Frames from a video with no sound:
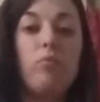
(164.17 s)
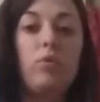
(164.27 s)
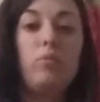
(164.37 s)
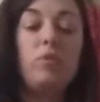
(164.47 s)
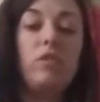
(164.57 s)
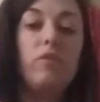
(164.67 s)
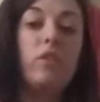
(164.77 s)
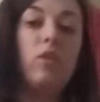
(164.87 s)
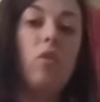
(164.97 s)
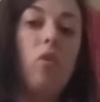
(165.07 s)
room to
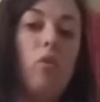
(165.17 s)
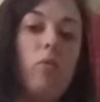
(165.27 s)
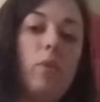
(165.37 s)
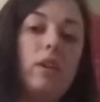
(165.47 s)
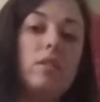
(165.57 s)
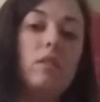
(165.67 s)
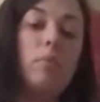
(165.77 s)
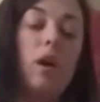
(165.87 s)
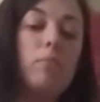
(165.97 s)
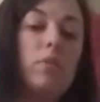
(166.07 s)
fill all the way to the
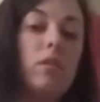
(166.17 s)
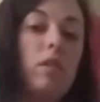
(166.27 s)
bottom of the